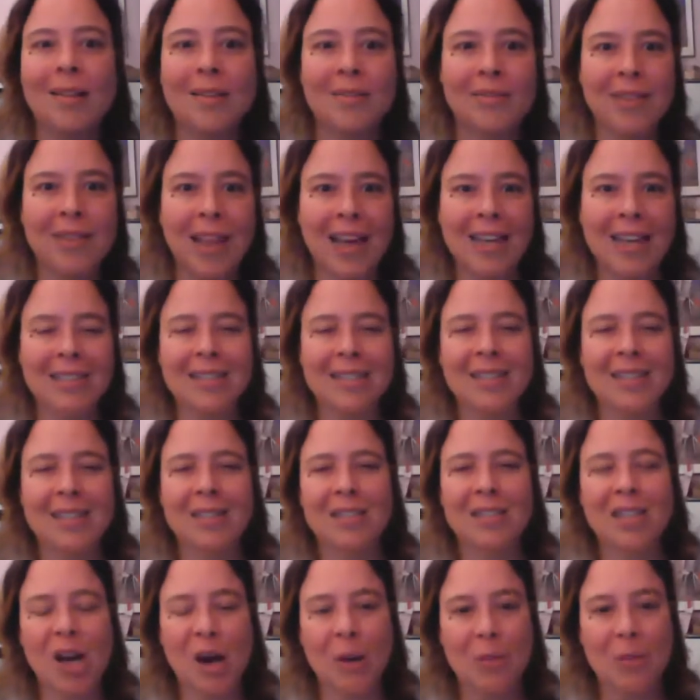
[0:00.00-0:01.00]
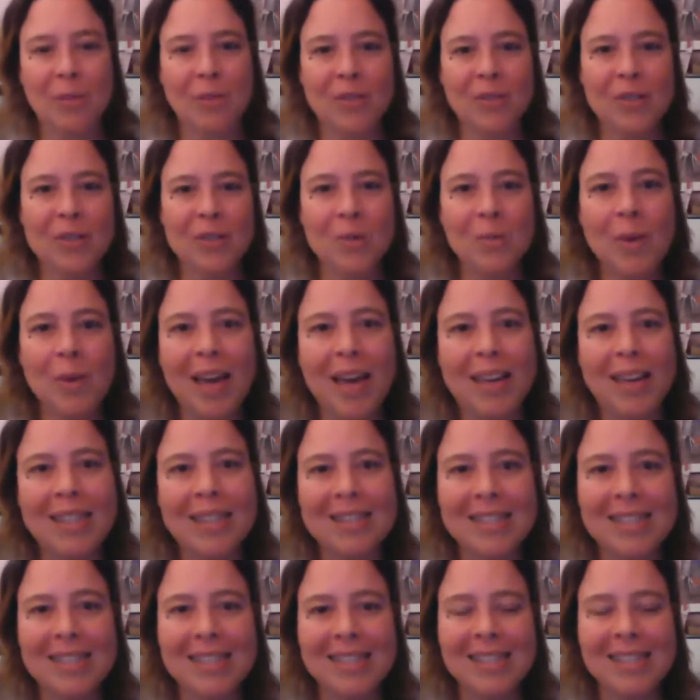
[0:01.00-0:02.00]
of light on top of your
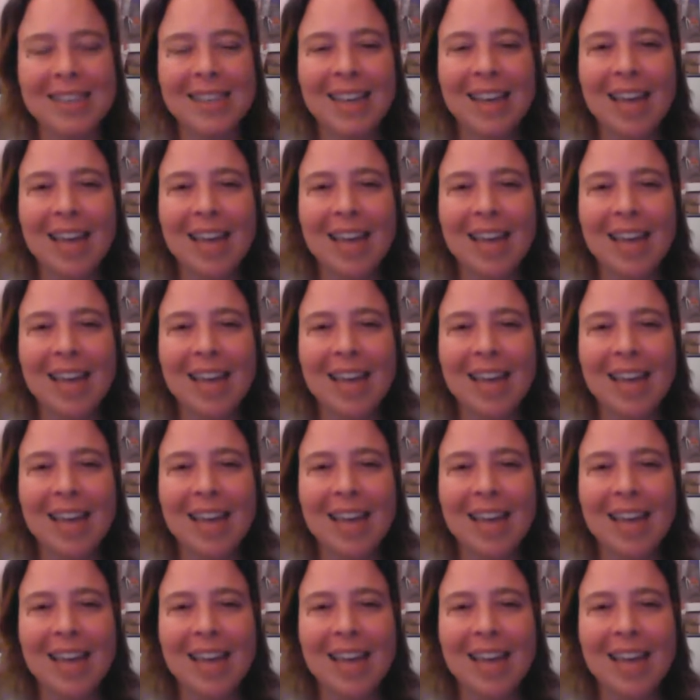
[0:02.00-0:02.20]
space.